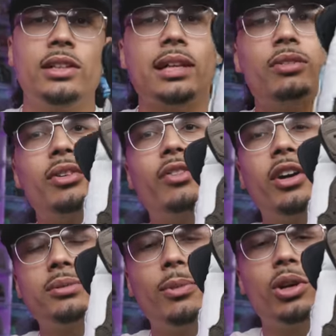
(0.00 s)
You got the
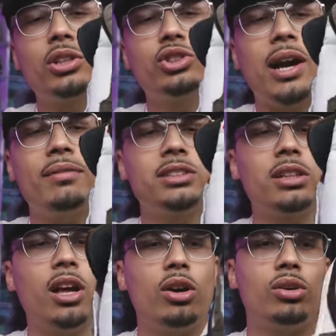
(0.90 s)
reverse Mocha Travis
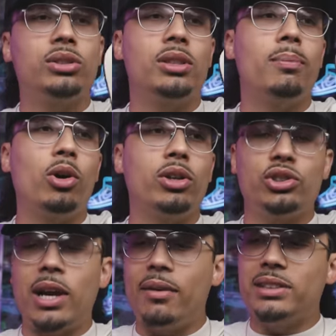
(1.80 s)
Lows, the Mocha
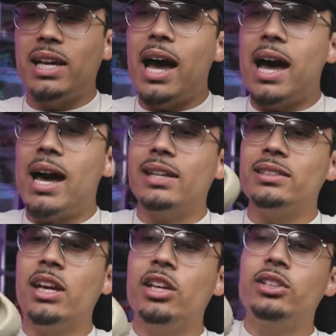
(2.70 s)
Travis Highs,